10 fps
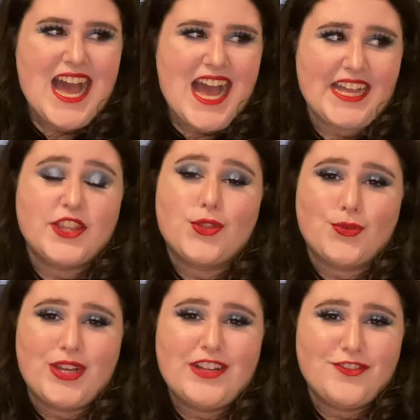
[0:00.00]
I had
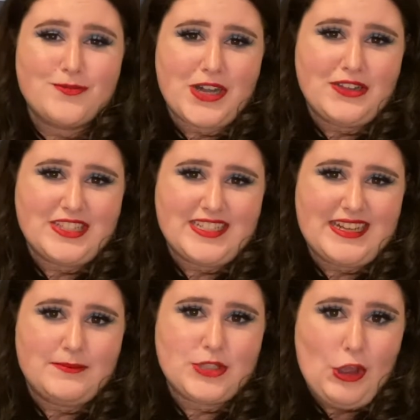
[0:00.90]
3 different browsing
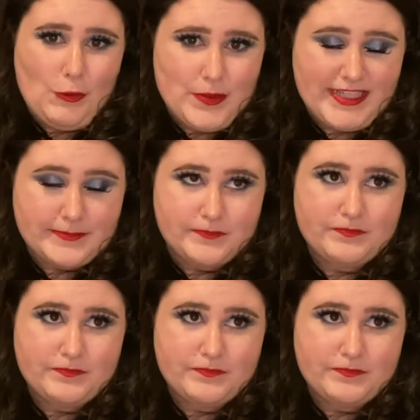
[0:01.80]
tabs open.